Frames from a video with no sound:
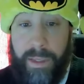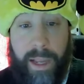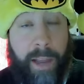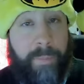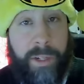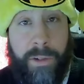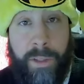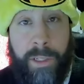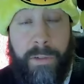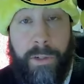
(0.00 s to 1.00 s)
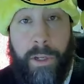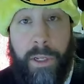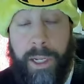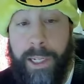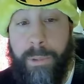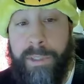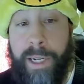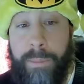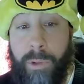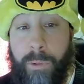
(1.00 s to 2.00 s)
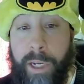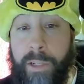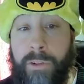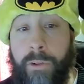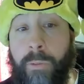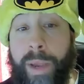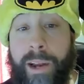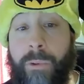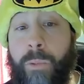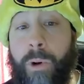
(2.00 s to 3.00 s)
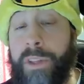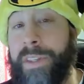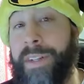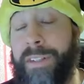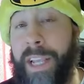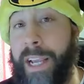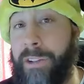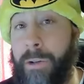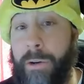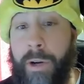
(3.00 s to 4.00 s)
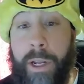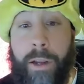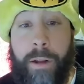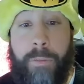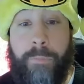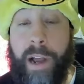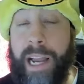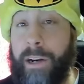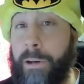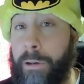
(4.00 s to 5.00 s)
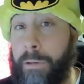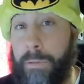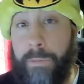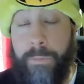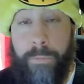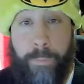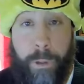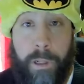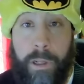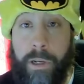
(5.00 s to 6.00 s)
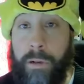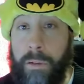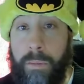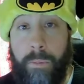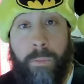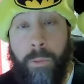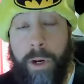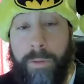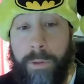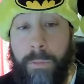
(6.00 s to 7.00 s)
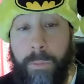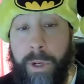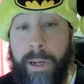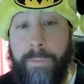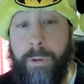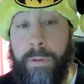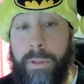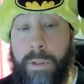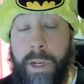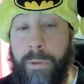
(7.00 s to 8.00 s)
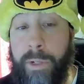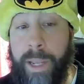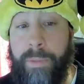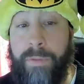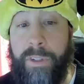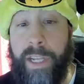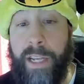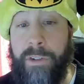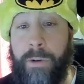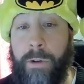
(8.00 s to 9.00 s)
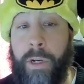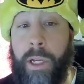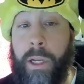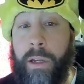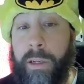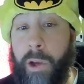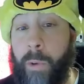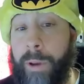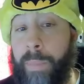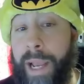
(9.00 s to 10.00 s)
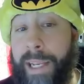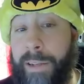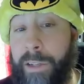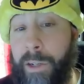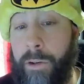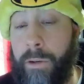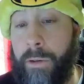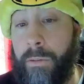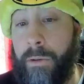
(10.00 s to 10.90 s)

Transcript: I've mentioned this a couple times already. So, no matter what the disaster, fire, flood, whatever, whatever other type of disaster, going back into your